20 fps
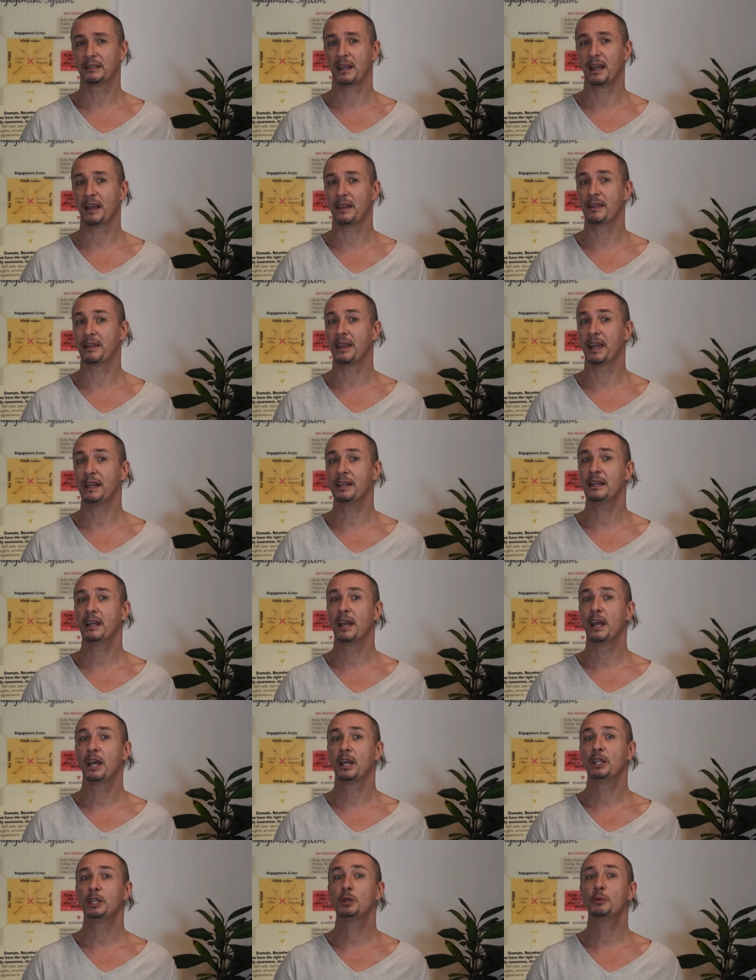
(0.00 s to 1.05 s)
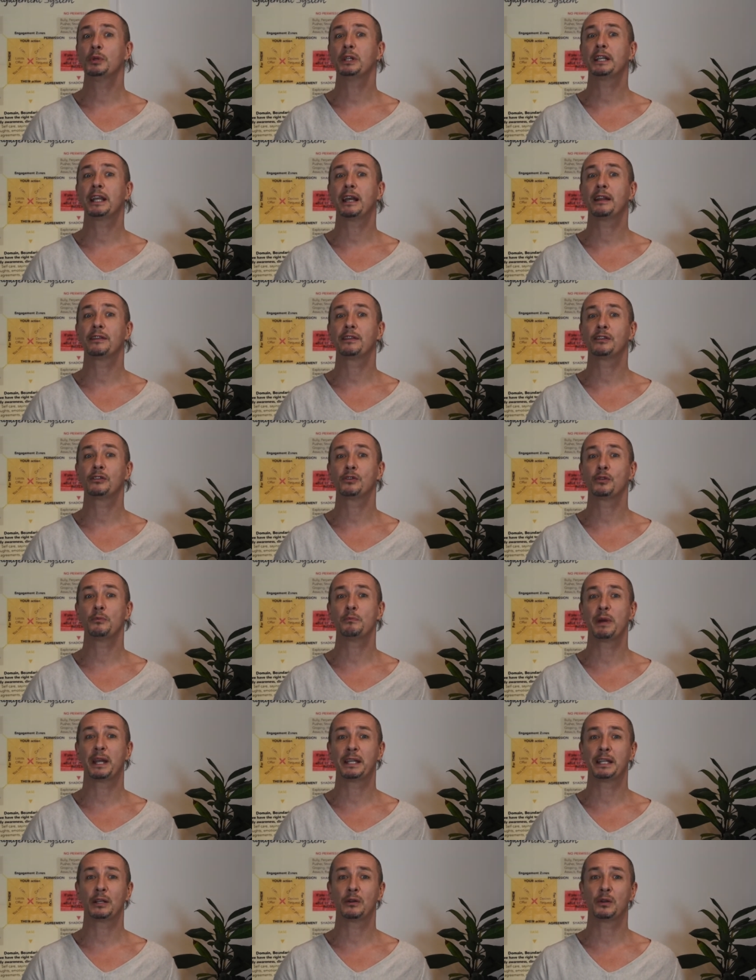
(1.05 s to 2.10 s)
And then you will get the
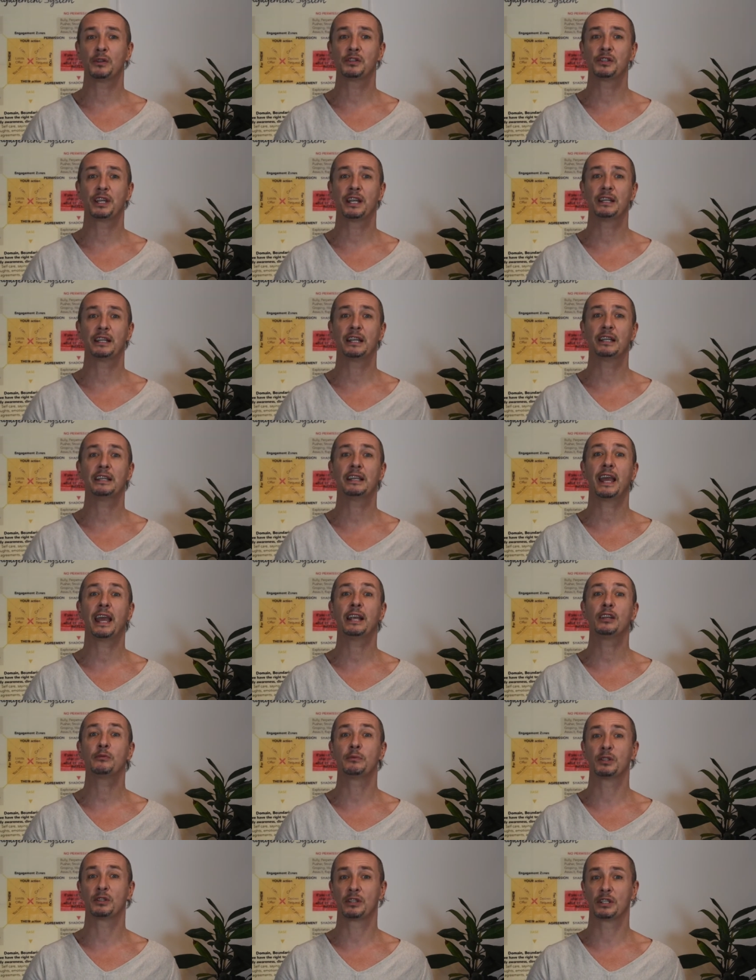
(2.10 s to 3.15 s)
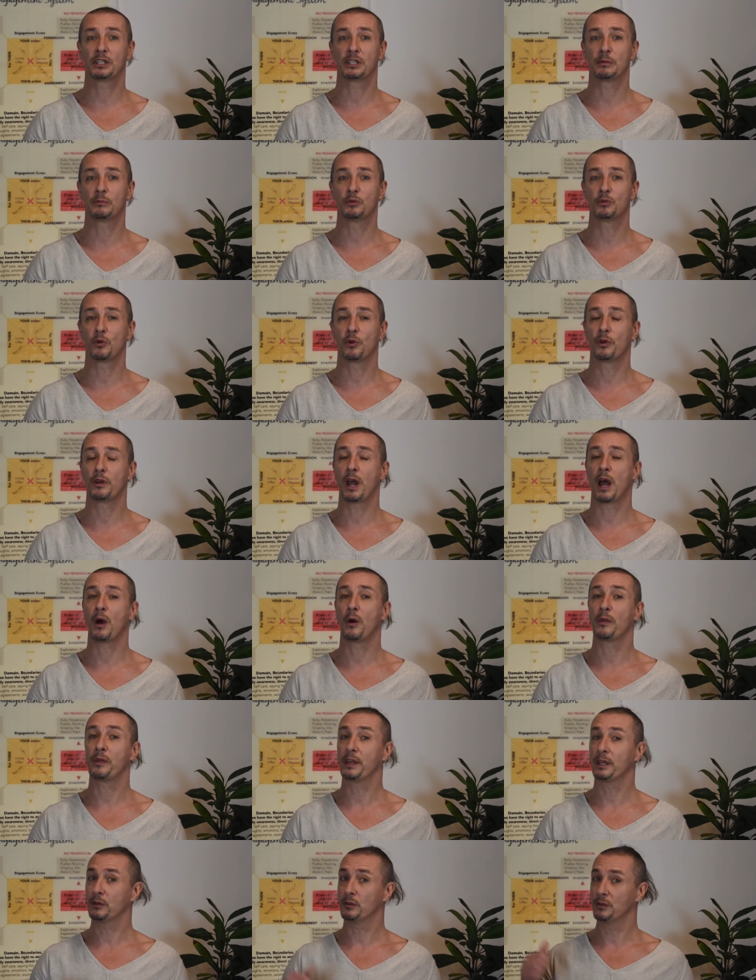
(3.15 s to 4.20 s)
somatic consent engagement system drawn
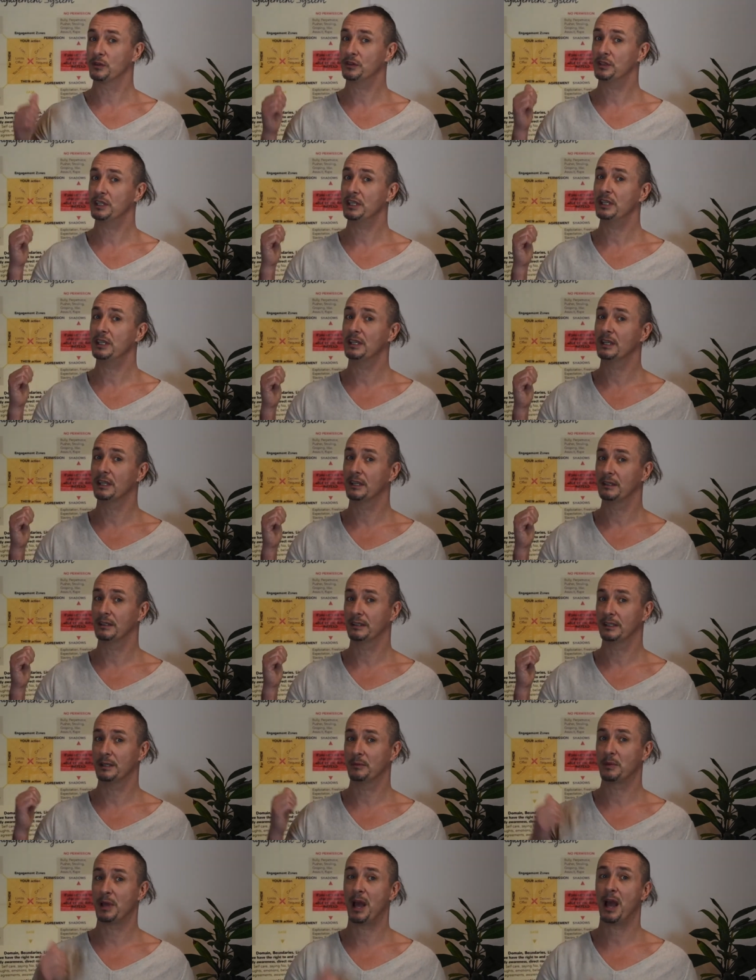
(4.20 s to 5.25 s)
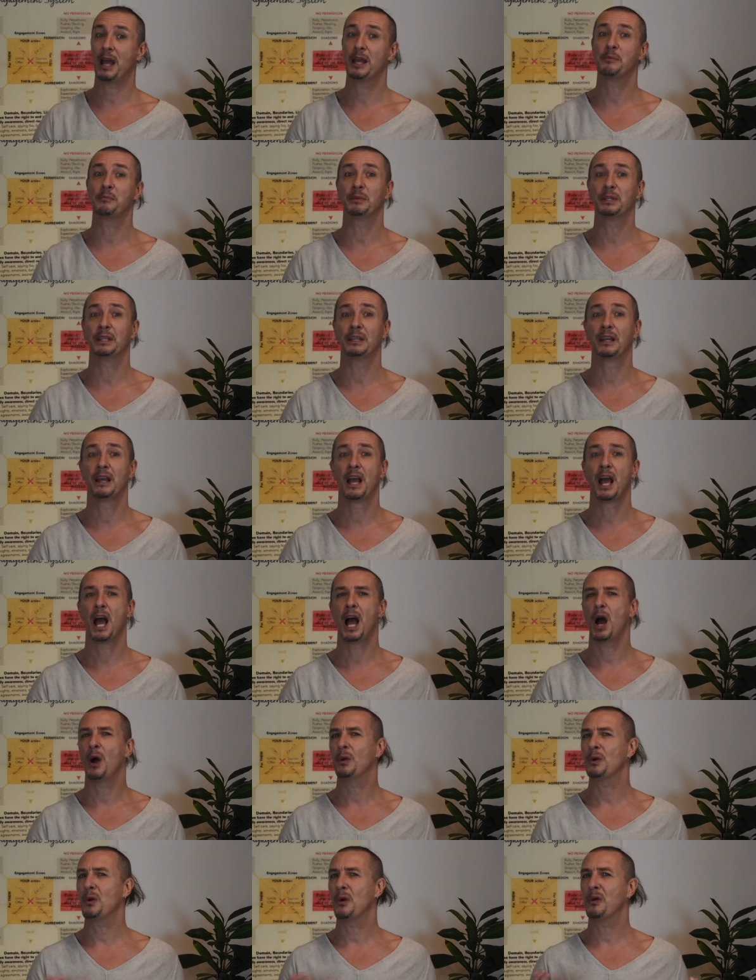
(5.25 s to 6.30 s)
out that you see here behind me,
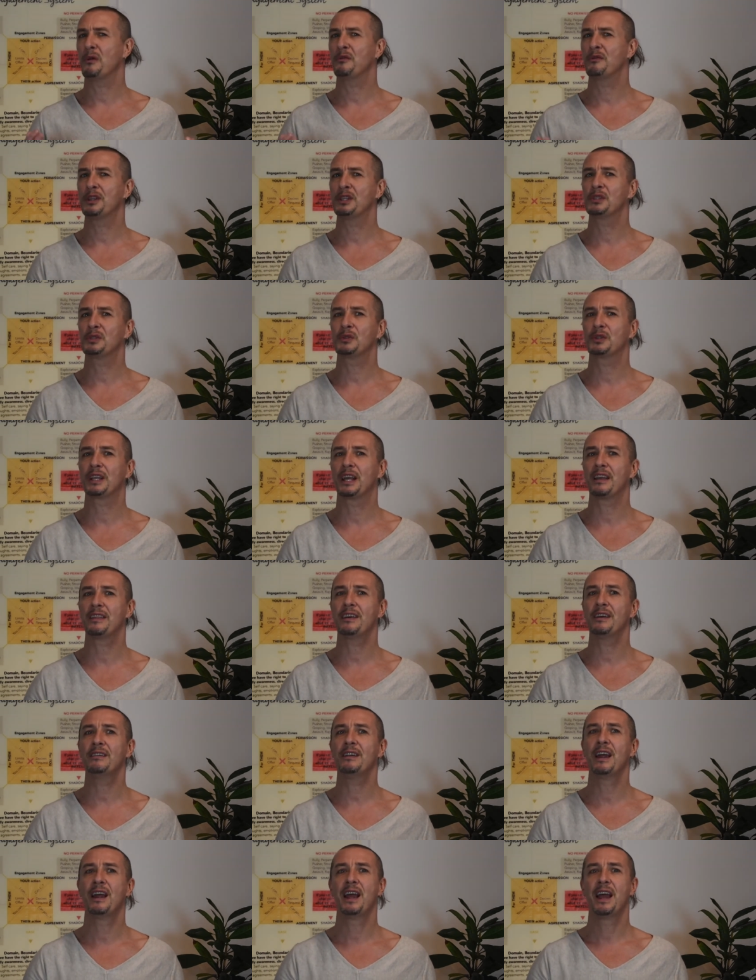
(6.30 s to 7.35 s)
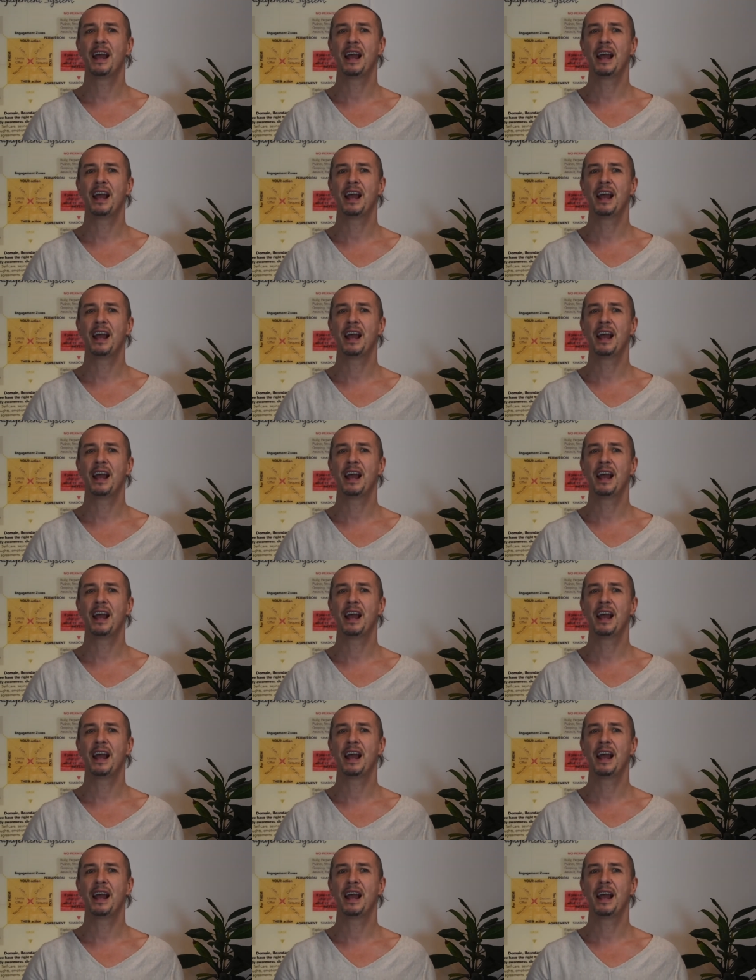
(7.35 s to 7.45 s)
how it all fits together